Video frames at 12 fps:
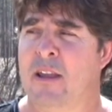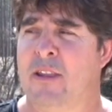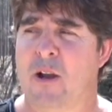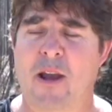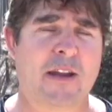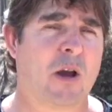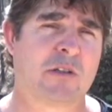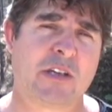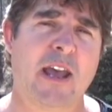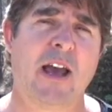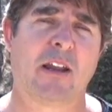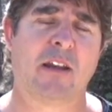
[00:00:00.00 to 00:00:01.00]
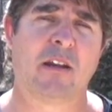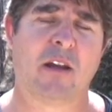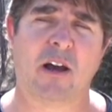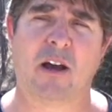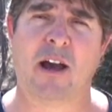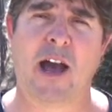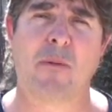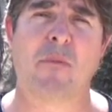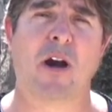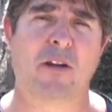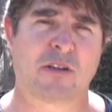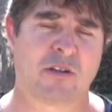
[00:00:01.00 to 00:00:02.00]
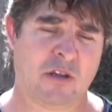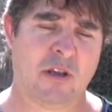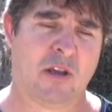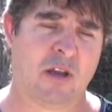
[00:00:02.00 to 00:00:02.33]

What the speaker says: there ain't no telling how much